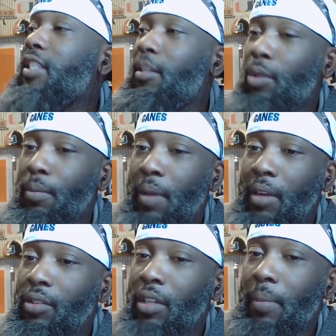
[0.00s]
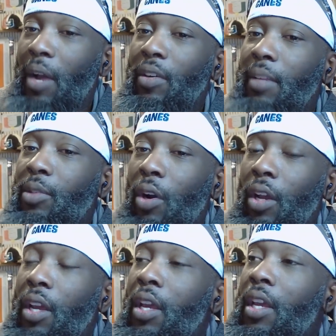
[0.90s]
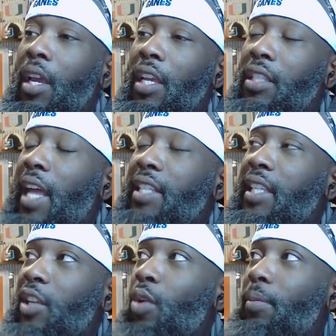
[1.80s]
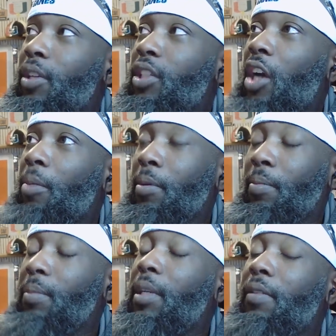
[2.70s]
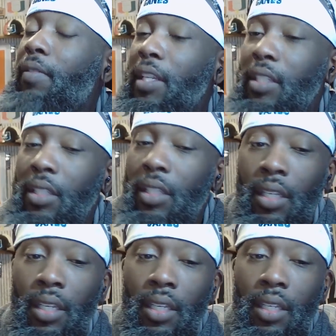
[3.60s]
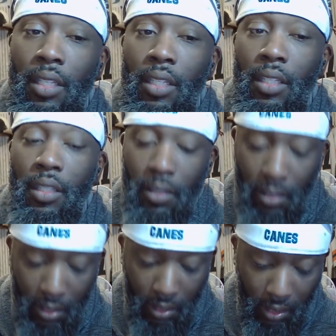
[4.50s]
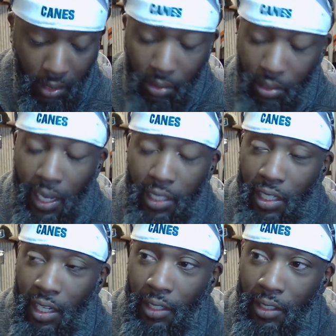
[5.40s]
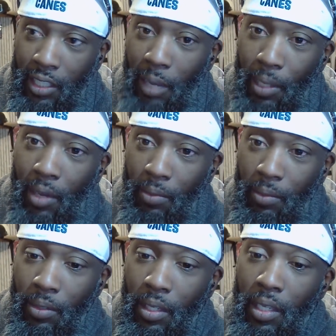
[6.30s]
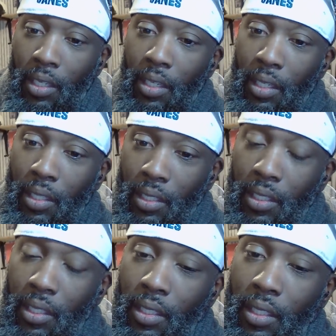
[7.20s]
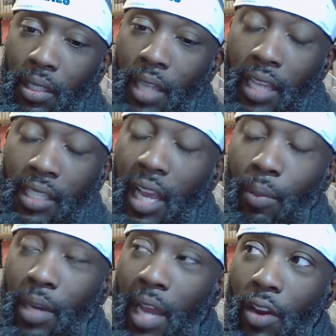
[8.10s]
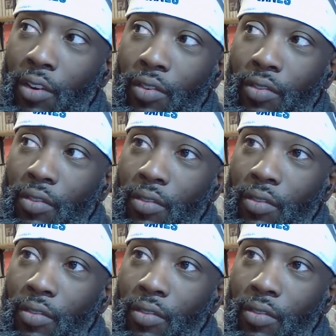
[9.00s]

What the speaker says: and sit them on a banister. I'm not gonna keep talking. It's not saying you up there stomping. Bring me devices. No, Tatiana, stop playing with me. That's not what I heard.